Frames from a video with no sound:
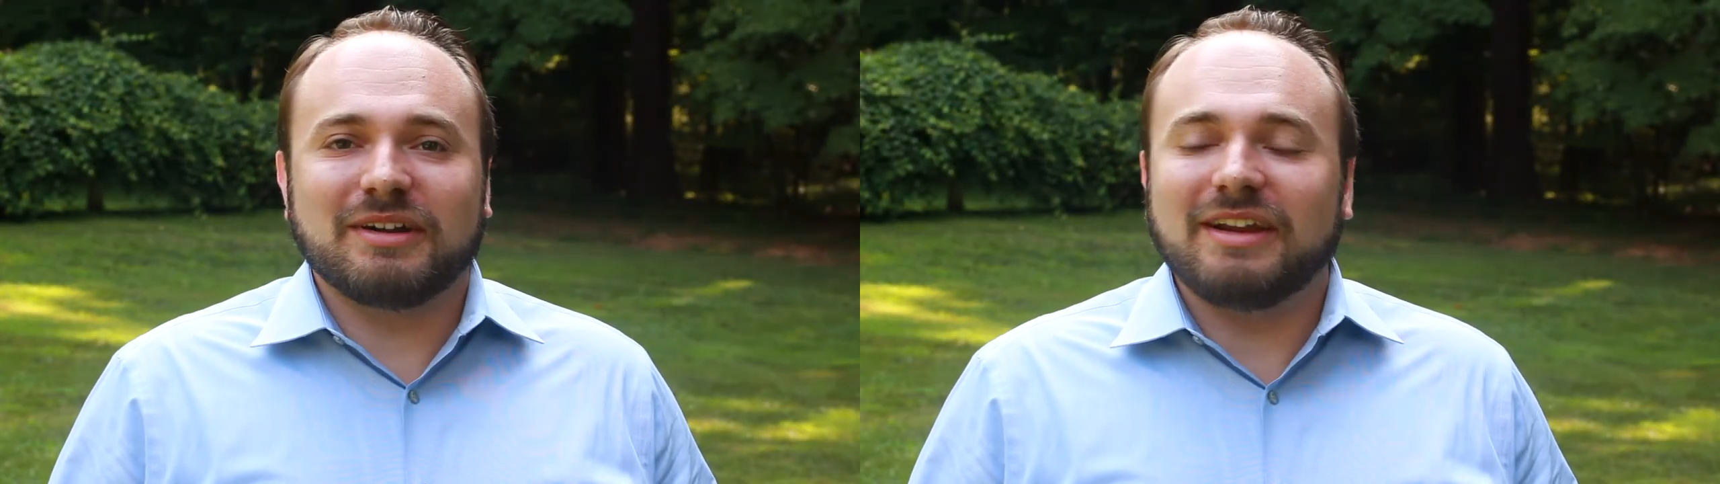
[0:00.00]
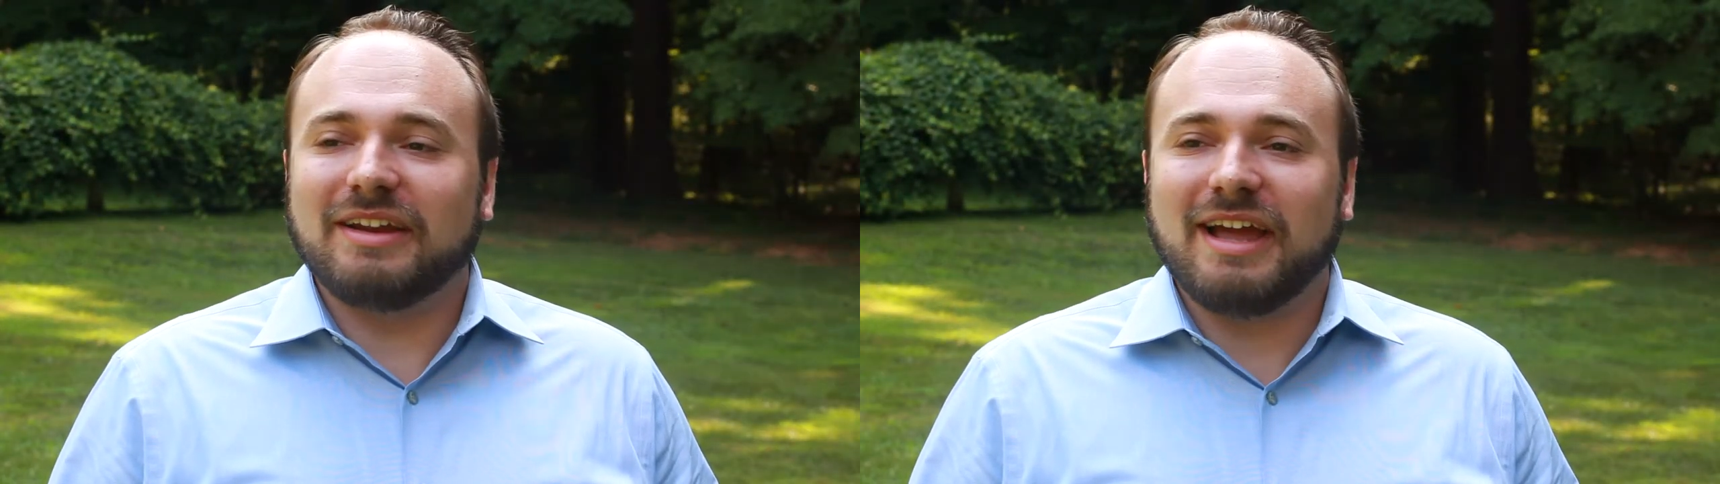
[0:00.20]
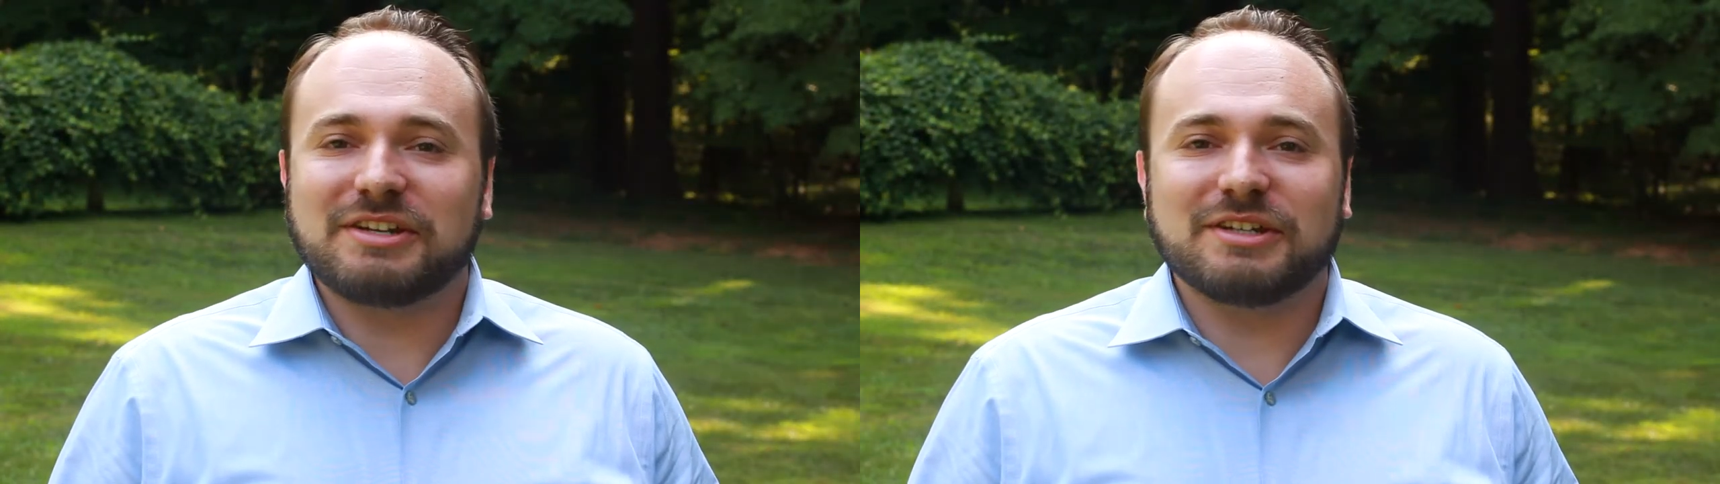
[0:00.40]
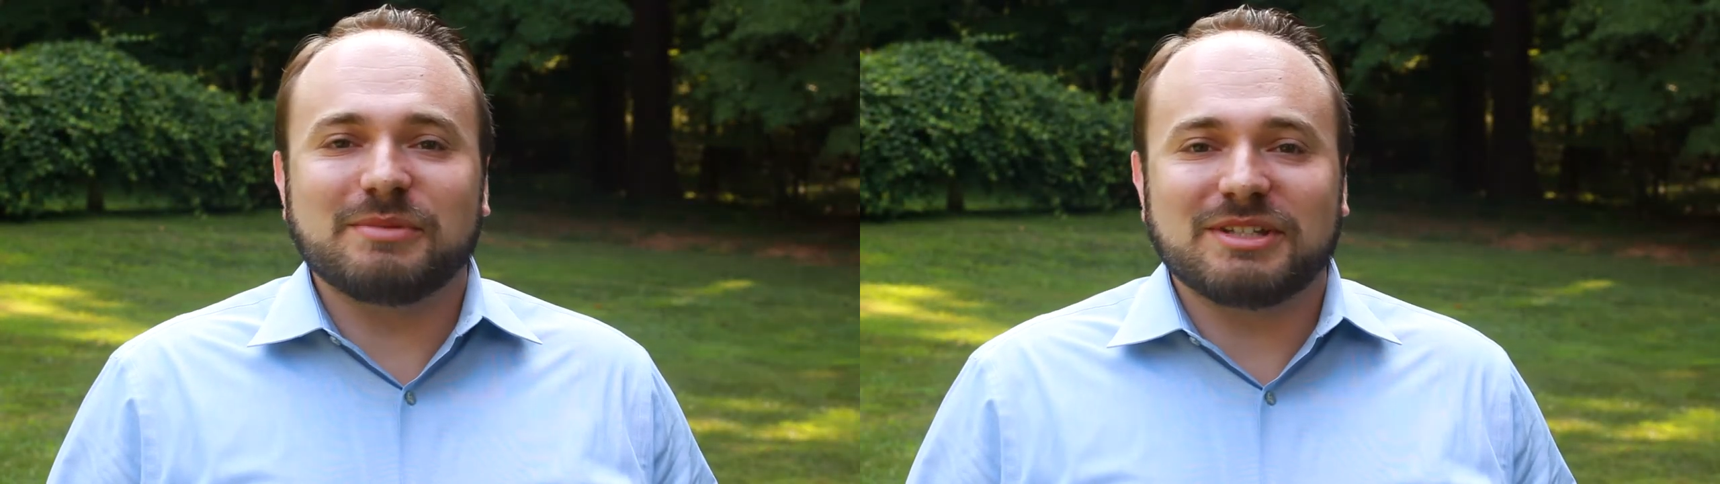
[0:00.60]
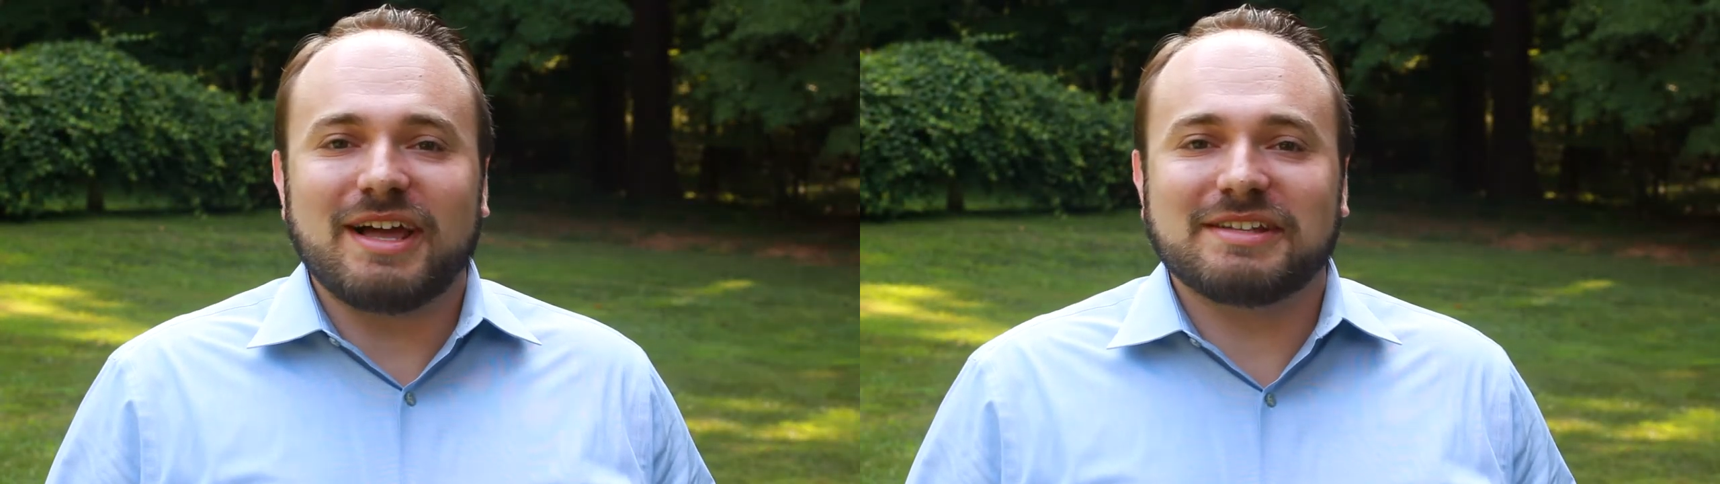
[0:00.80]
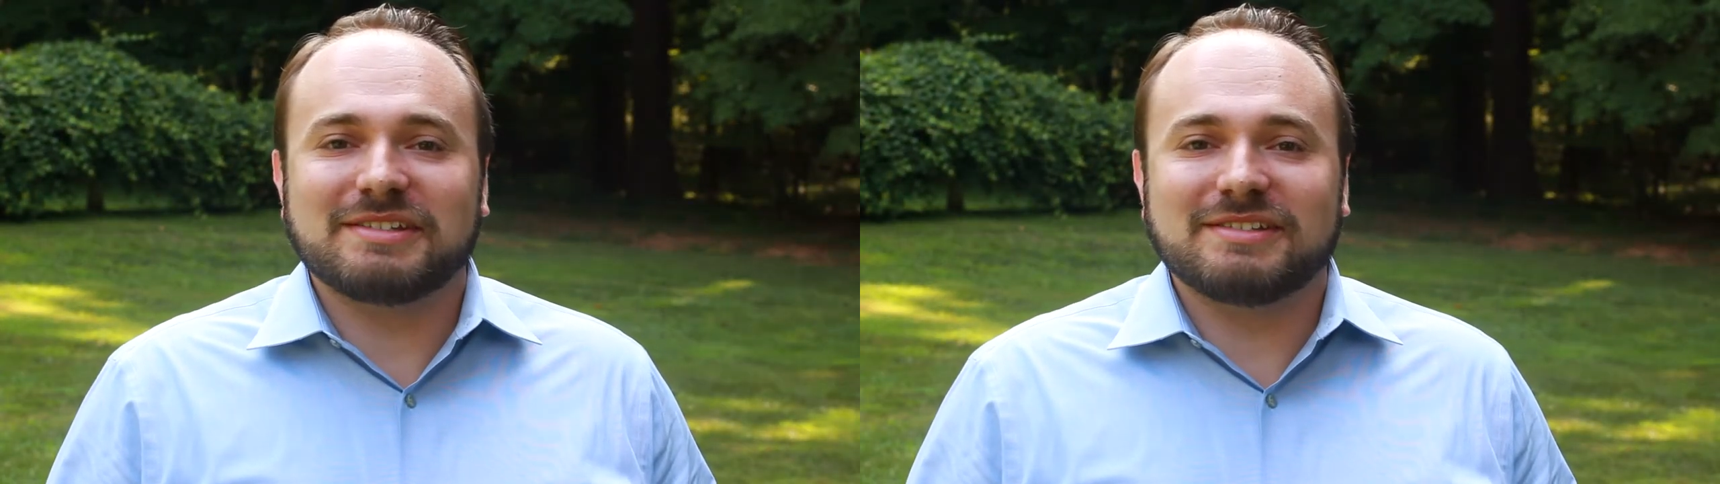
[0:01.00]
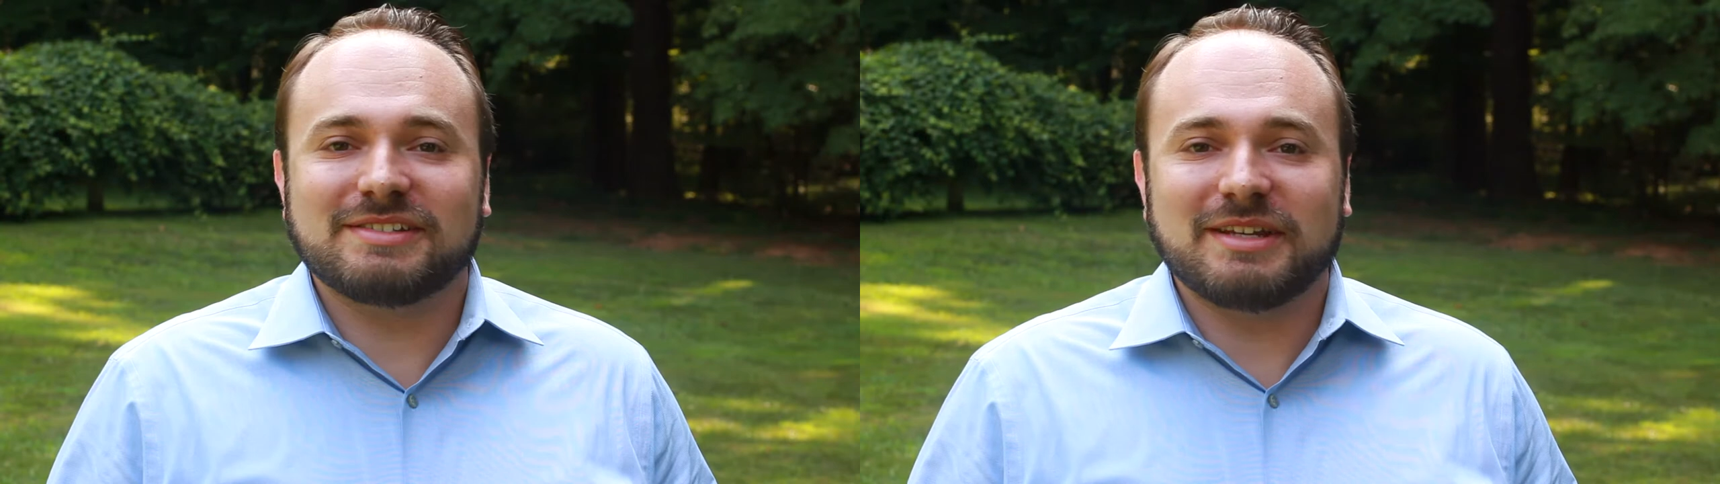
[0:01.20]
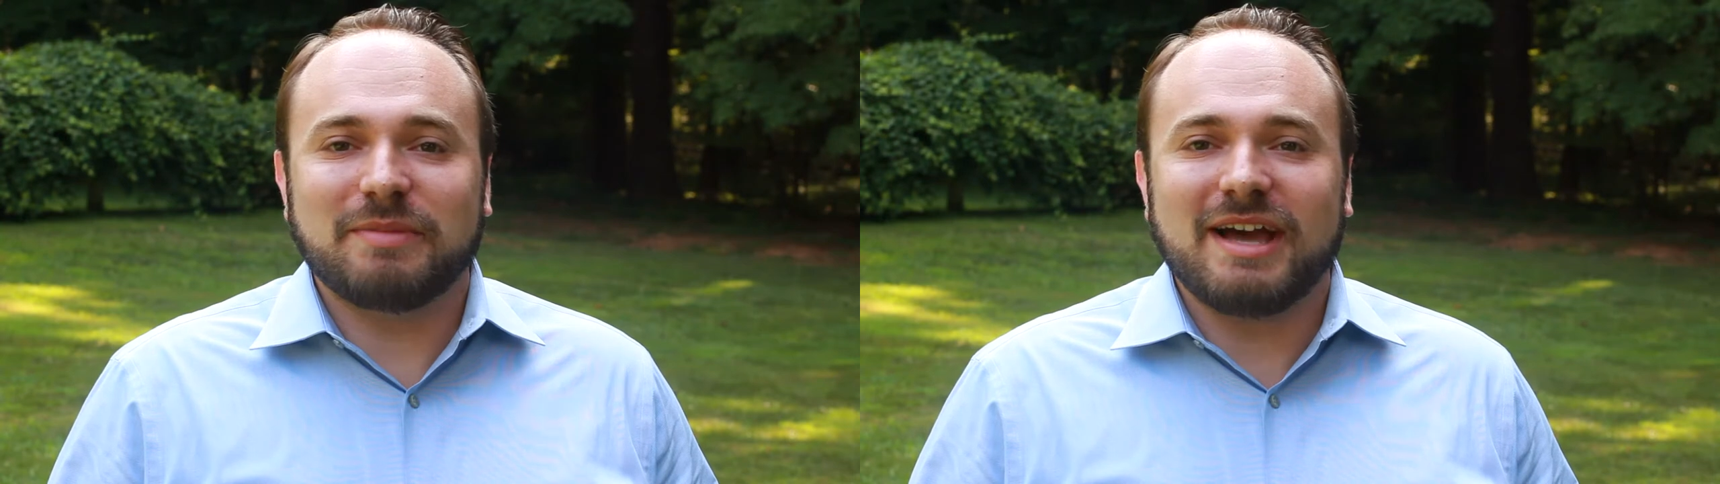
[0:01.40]
And actually, it was last
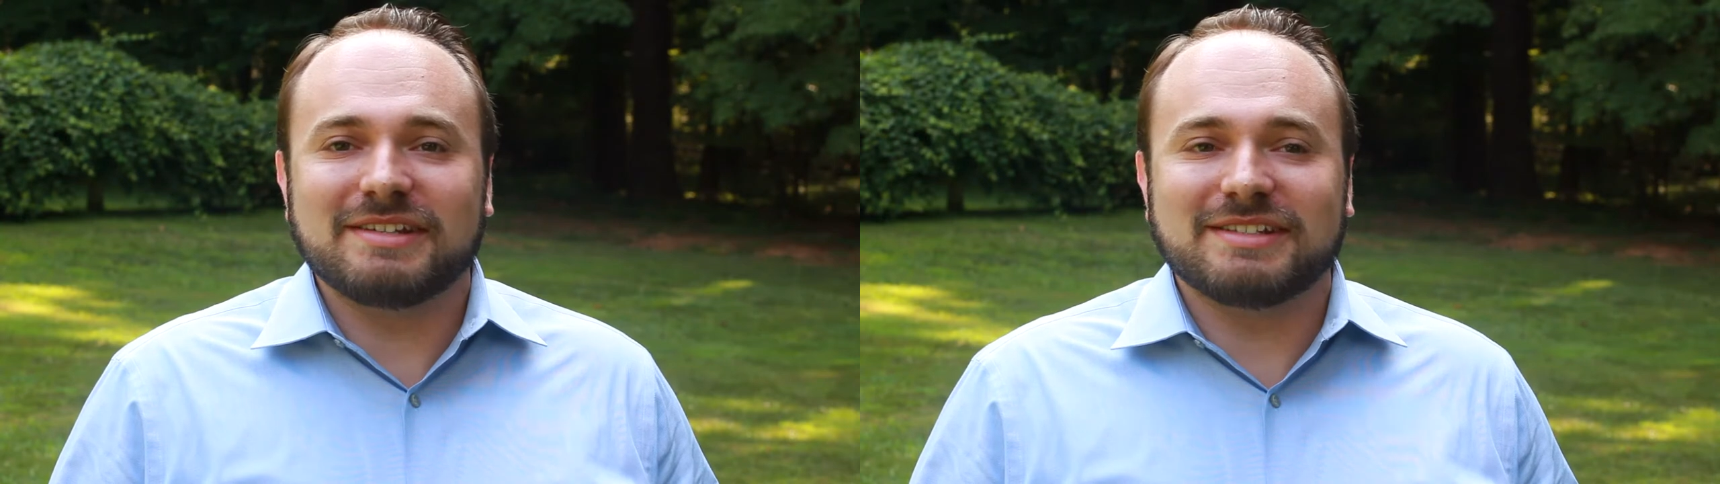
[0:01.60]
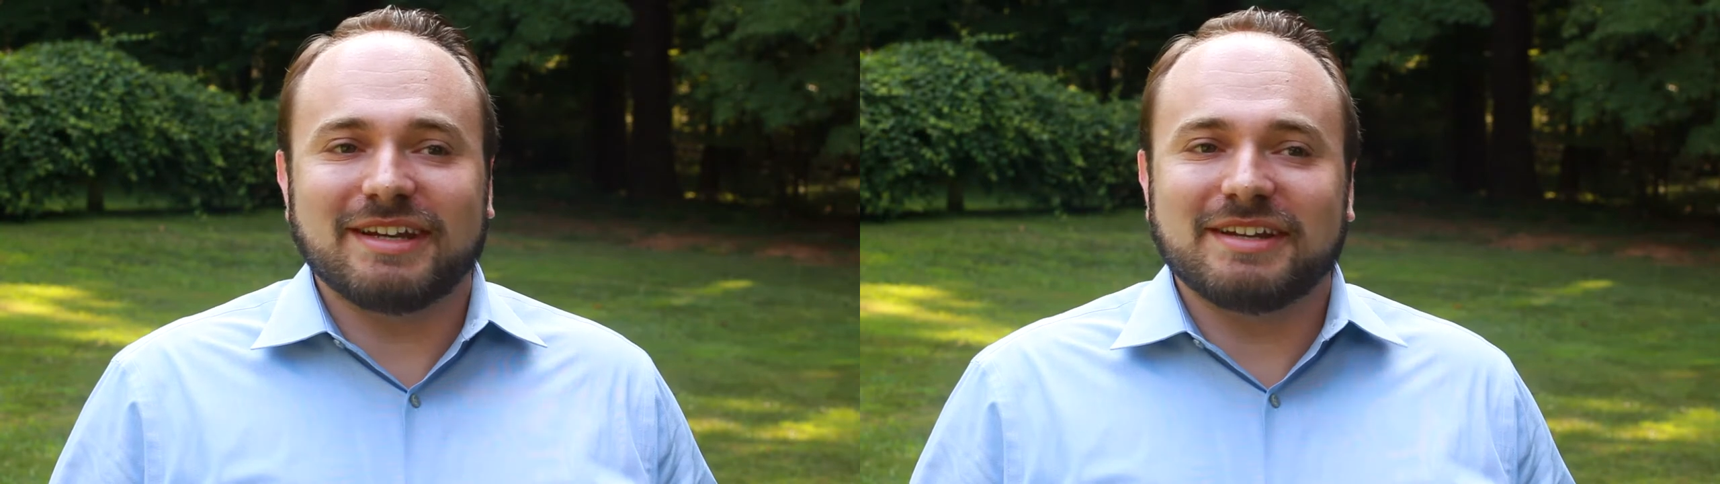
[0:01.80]
St. Patty's Day.